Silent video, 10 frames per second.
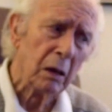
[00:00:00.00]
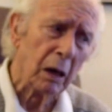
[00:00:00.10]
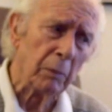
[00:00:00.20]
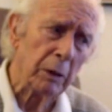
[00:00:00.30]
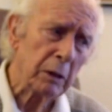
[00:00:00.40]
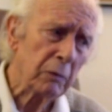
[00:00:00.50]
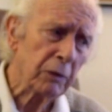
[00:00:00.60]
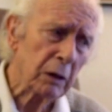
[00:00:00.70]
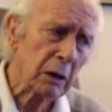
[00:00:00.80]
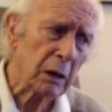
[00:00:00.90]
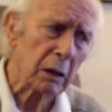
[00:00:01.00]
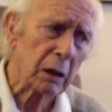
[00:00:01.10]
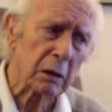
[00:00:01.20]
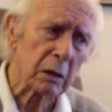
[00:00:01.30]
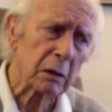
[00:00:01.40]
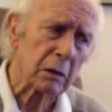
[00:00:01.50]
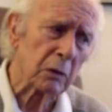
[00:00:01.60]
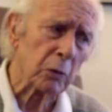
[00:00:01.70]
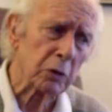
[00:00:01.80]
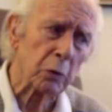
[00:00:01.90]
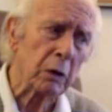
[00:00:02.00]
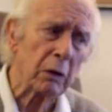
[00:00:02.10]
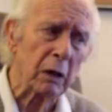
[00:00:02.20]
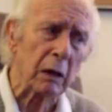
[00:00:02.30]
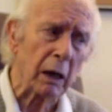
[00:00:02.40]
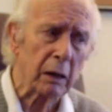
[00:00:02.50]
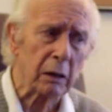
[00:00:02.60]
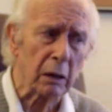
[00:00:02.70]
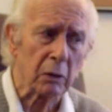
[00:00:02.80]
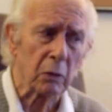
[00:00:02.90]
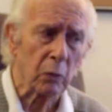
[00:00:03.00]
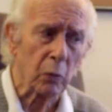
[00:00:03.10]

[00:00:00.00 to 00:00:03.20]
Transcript: I made it very clear that there was one thing lacking in